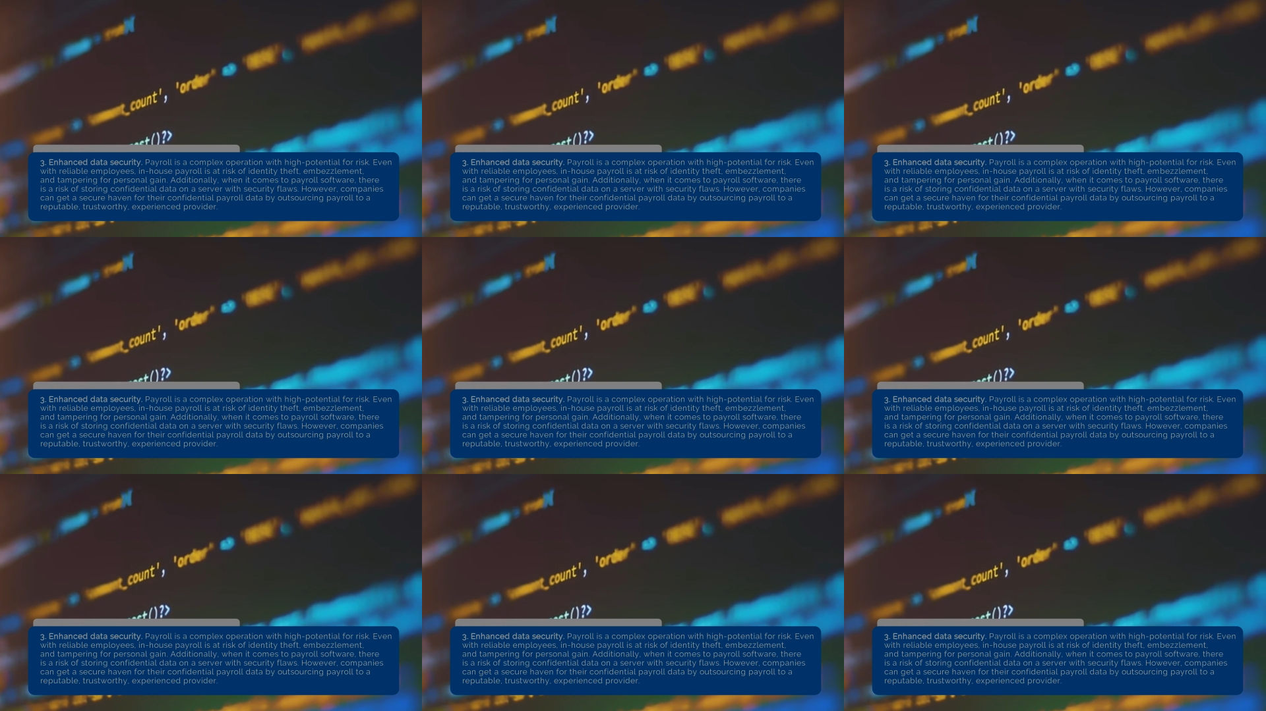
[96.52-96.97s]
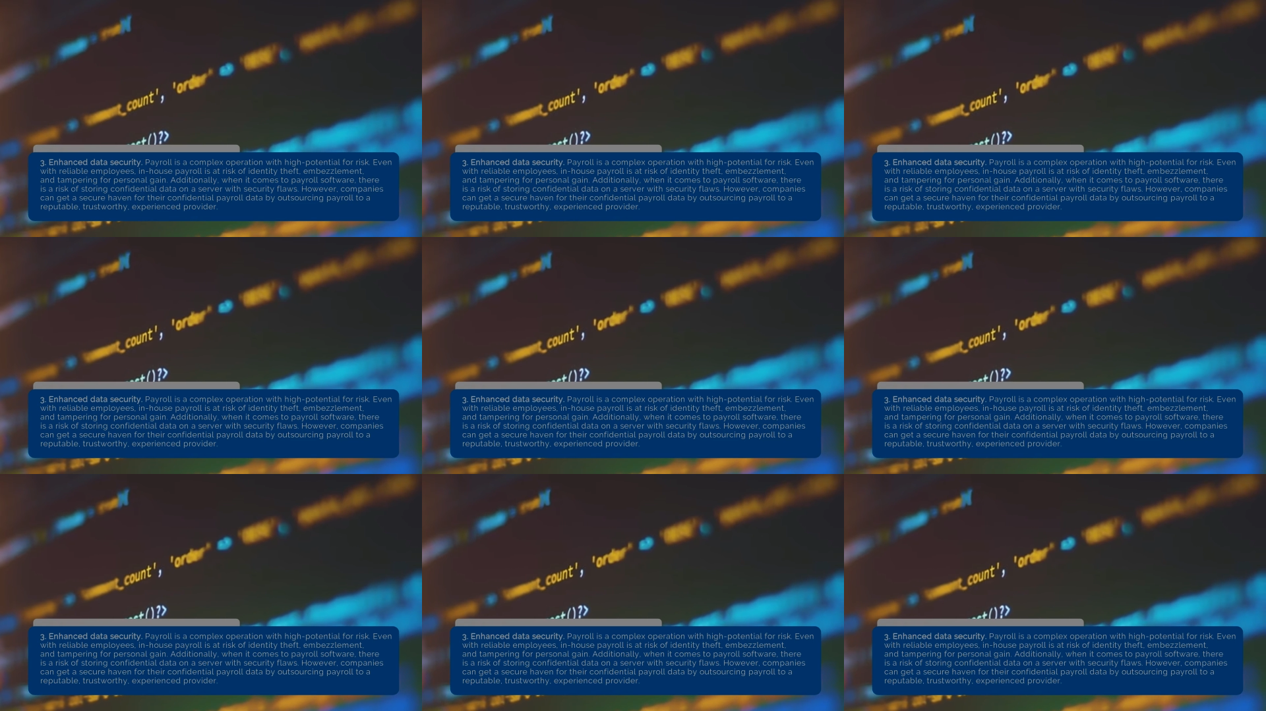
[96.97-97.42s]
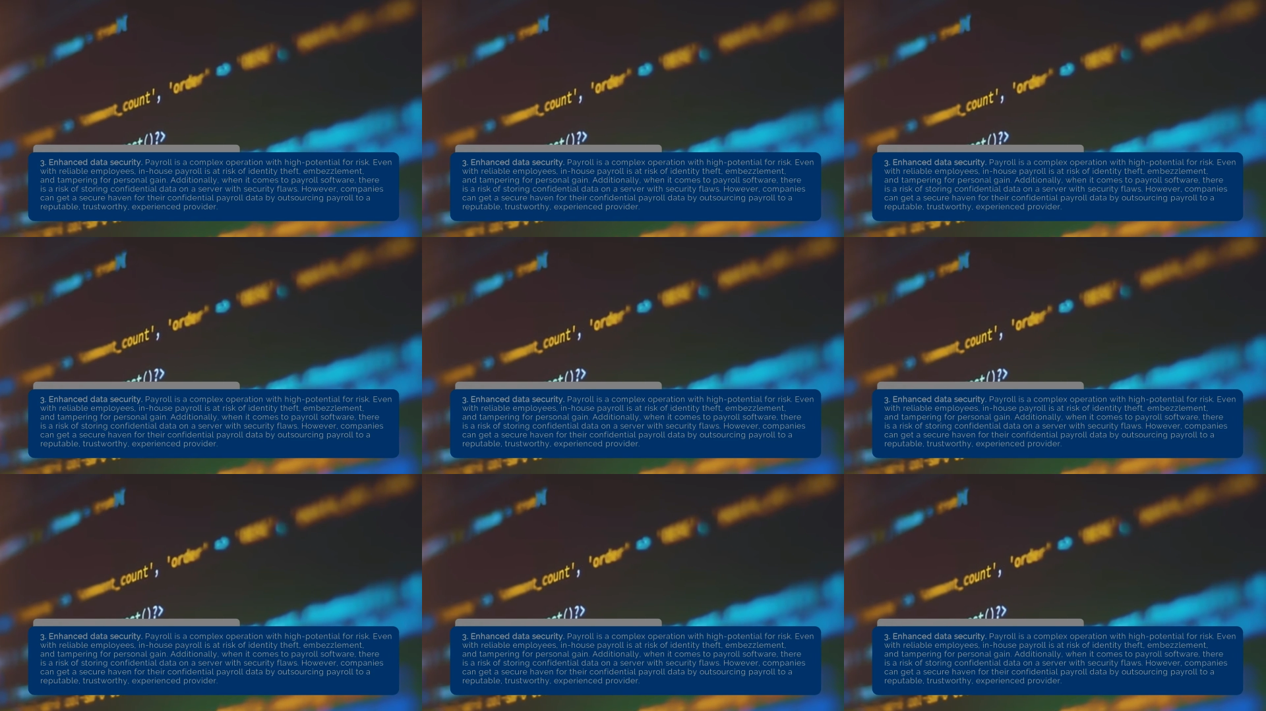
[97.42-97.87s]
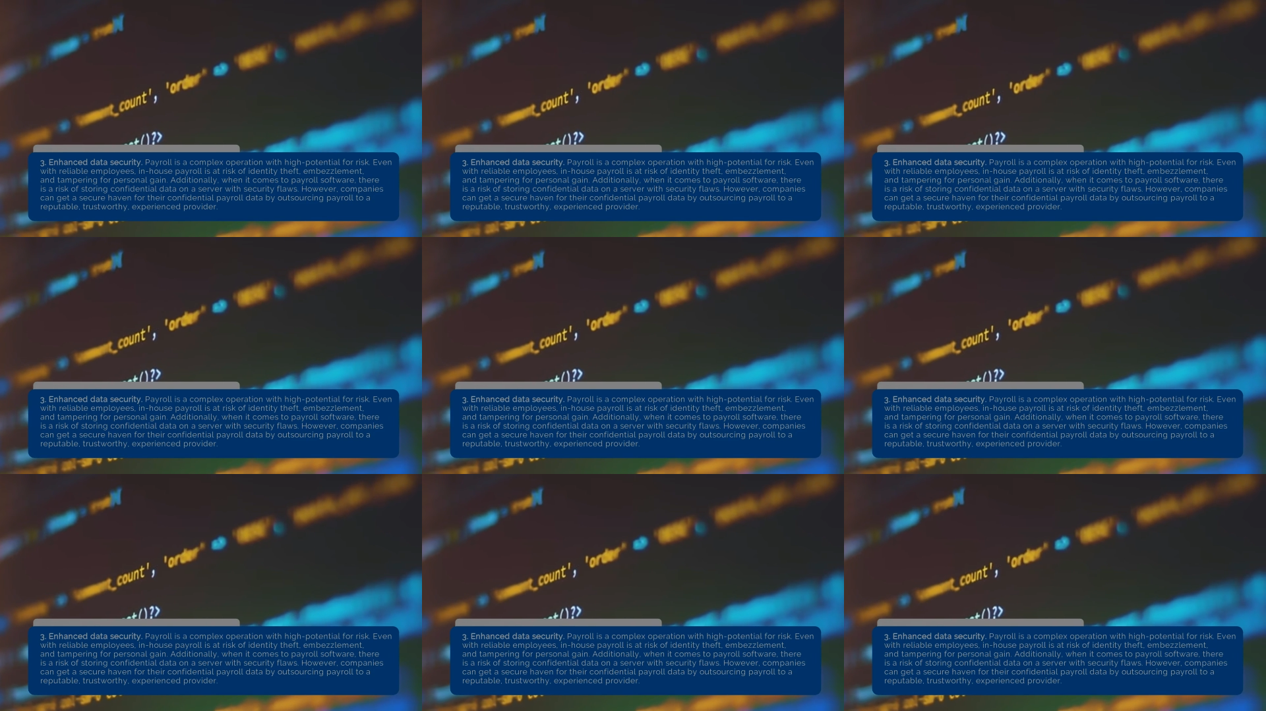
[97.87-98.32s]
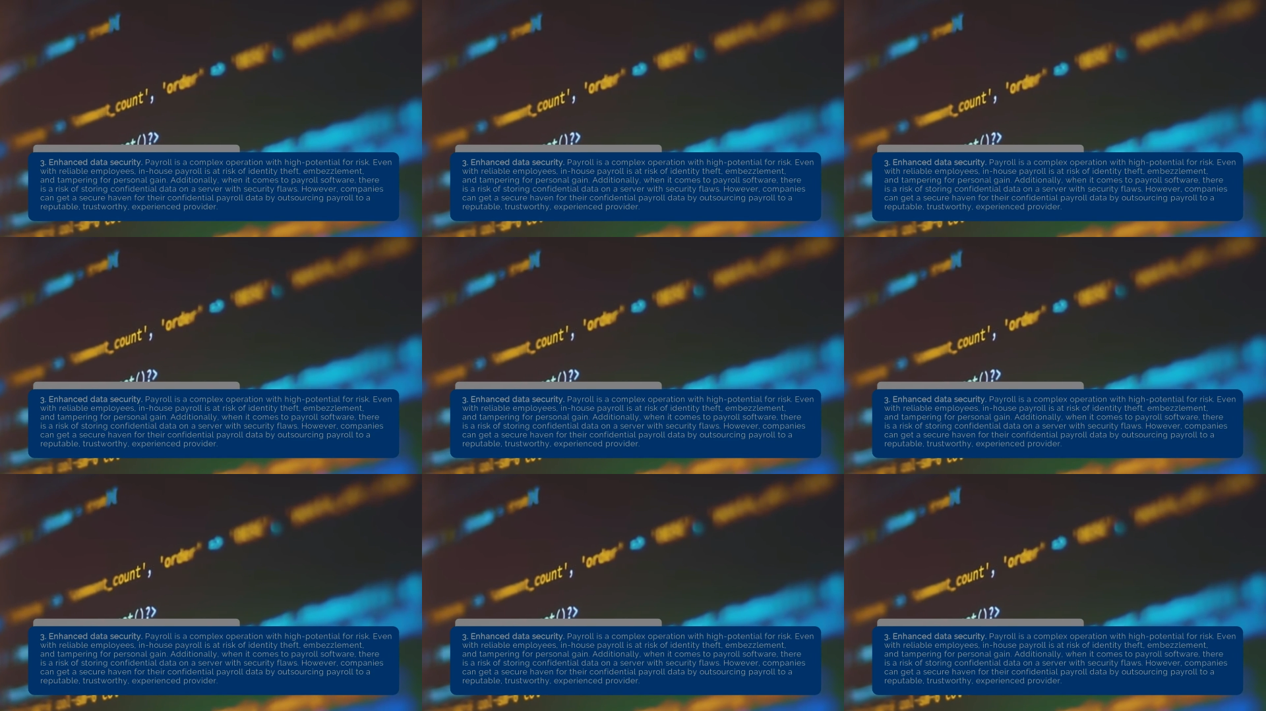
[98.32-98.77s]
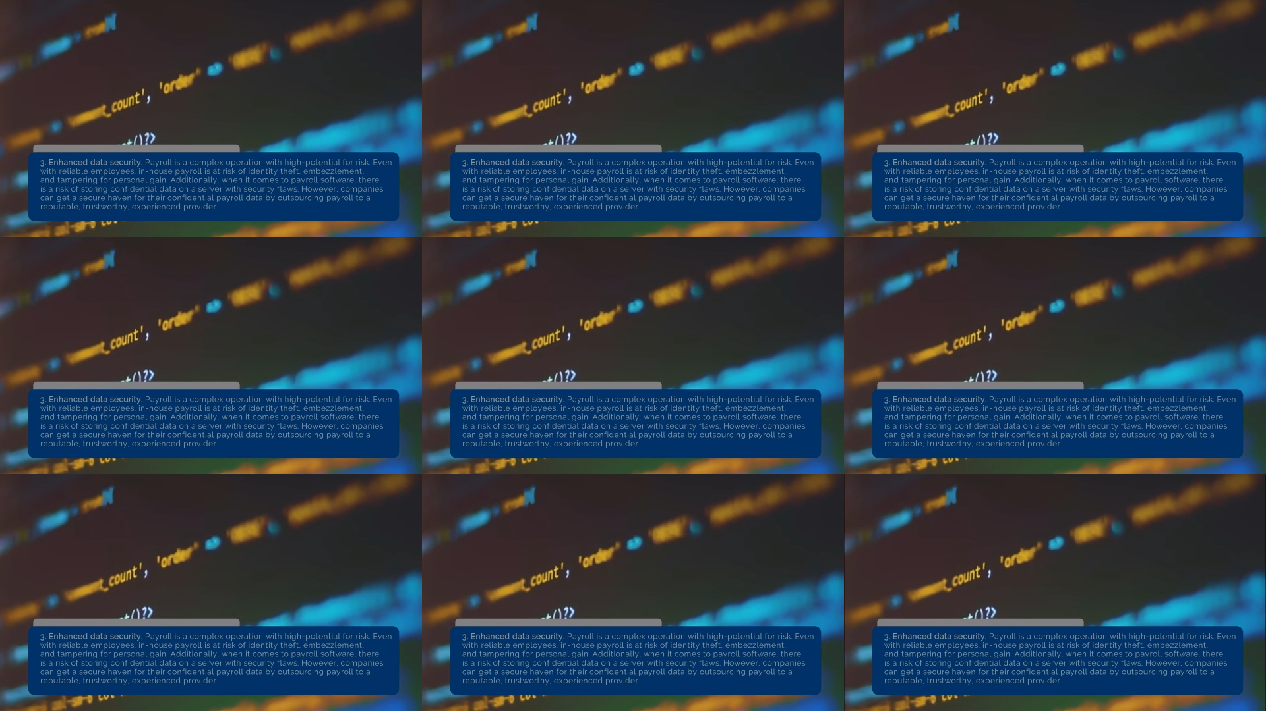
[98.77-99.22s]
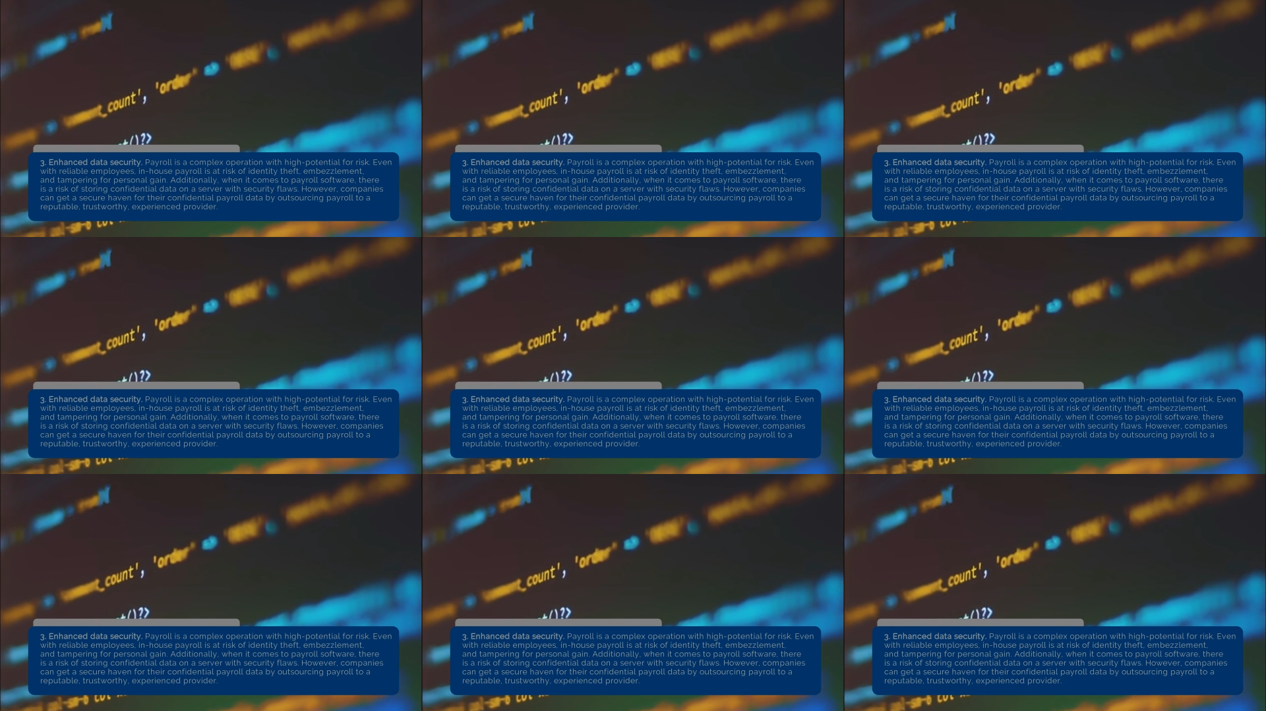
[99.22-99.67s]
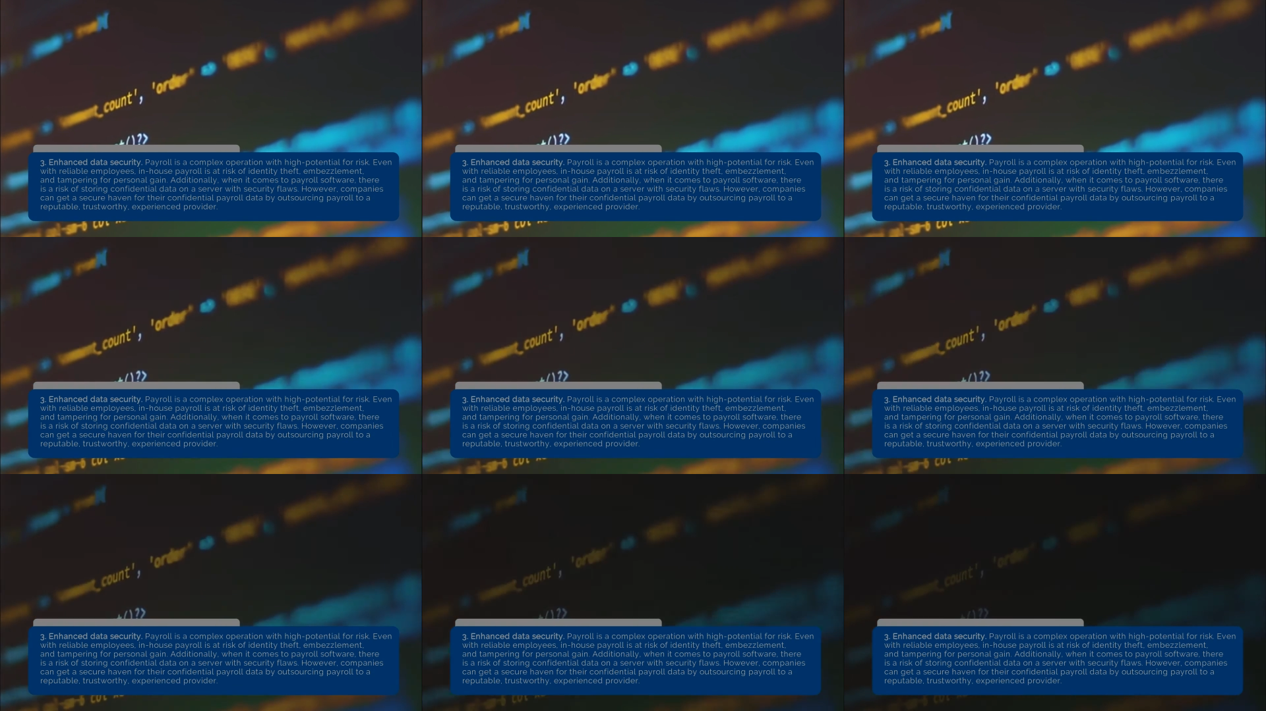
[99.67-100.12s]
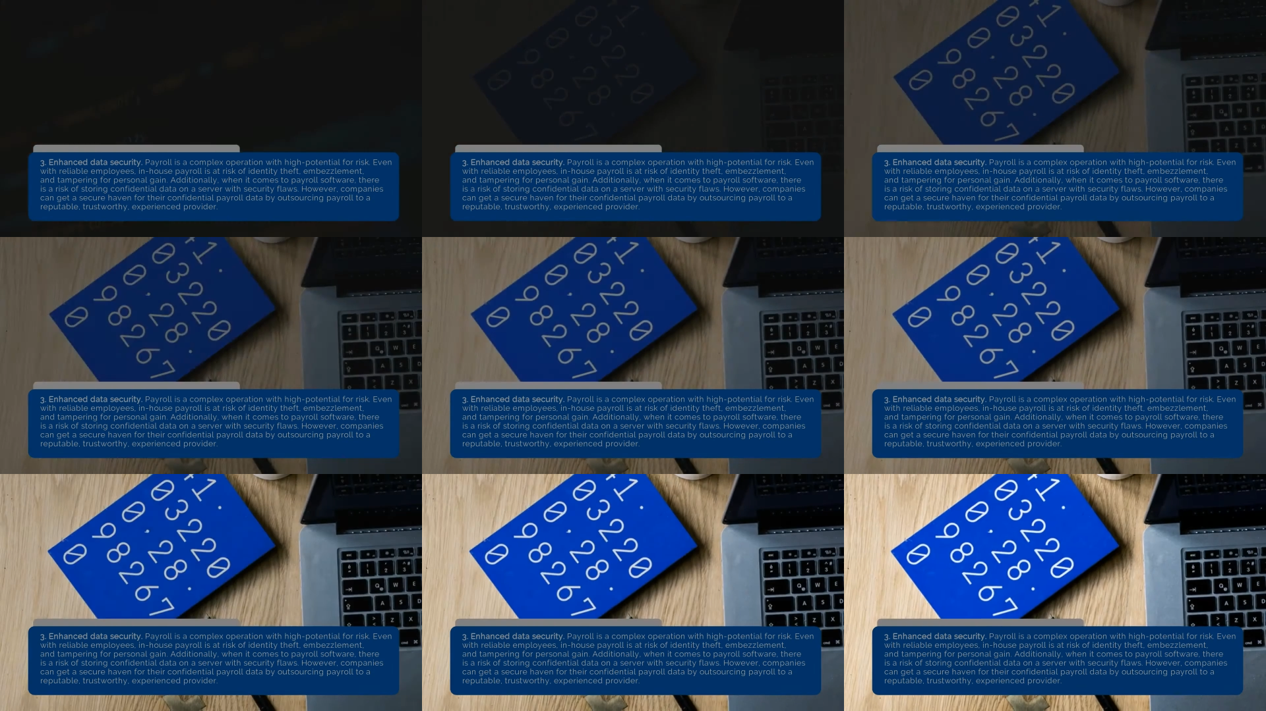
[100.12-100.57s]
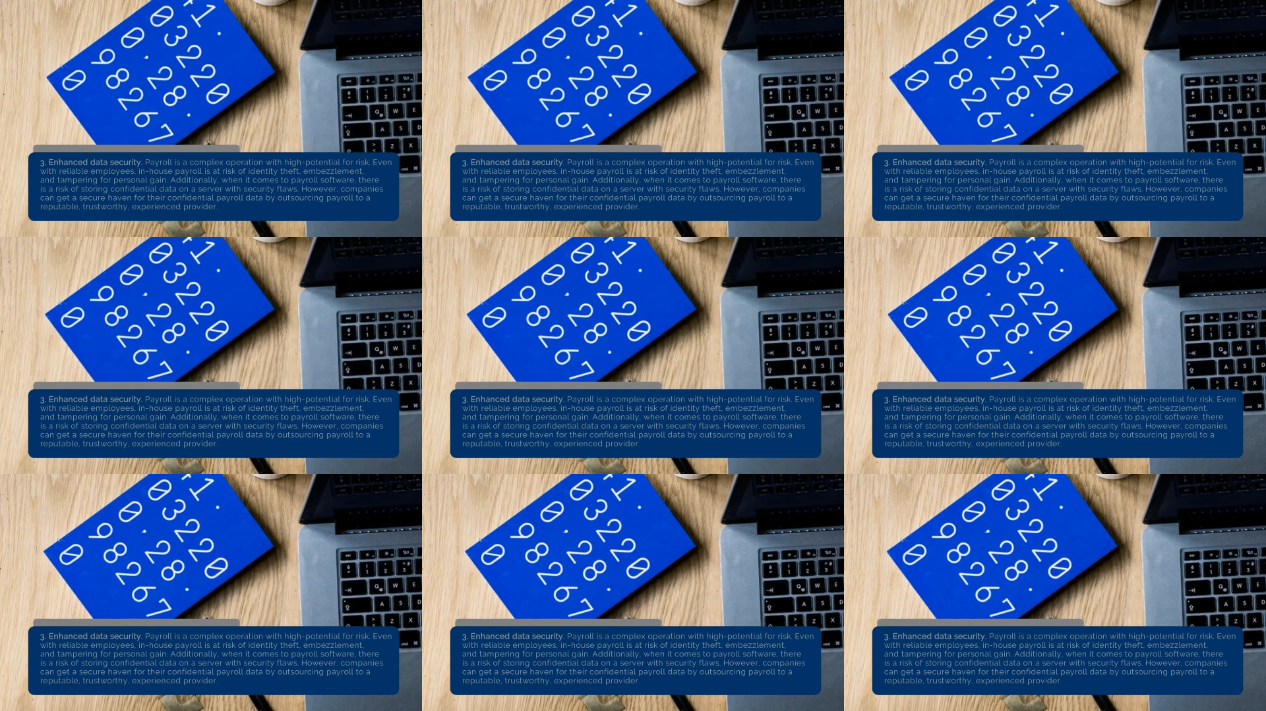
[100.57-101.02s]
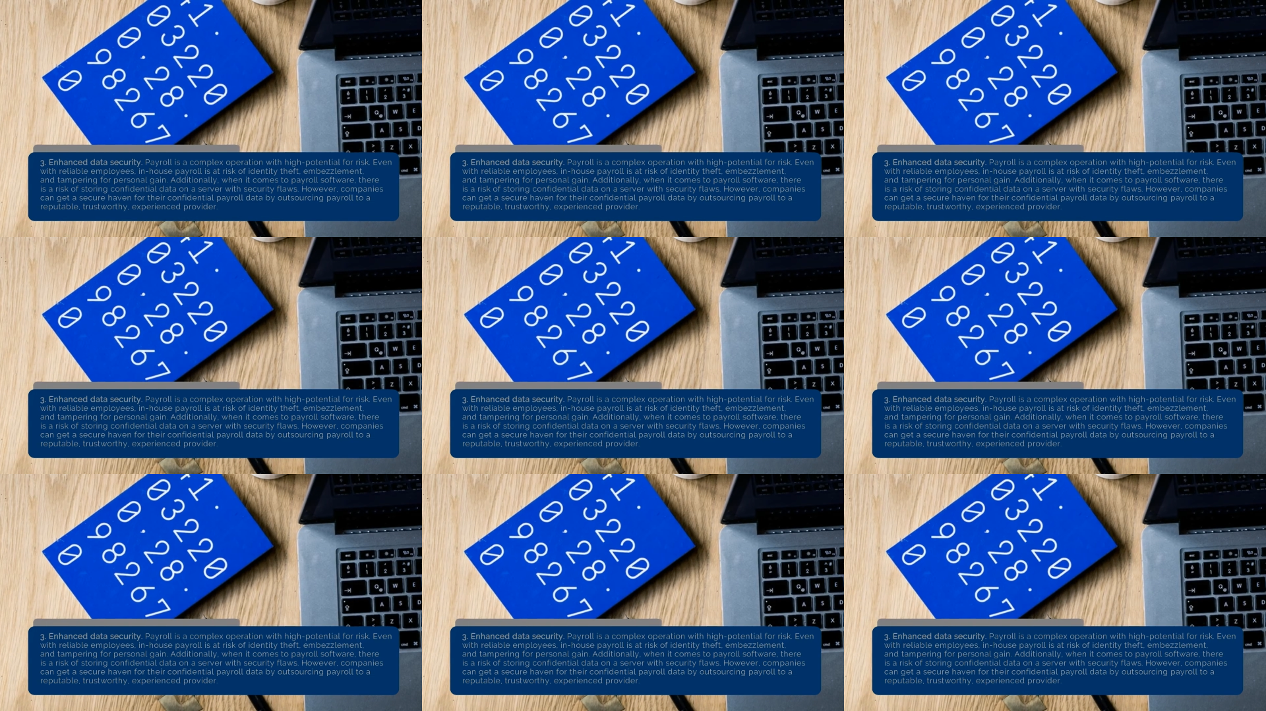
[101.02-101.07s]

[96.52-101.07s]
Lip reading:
Nobody's mouth can be seen.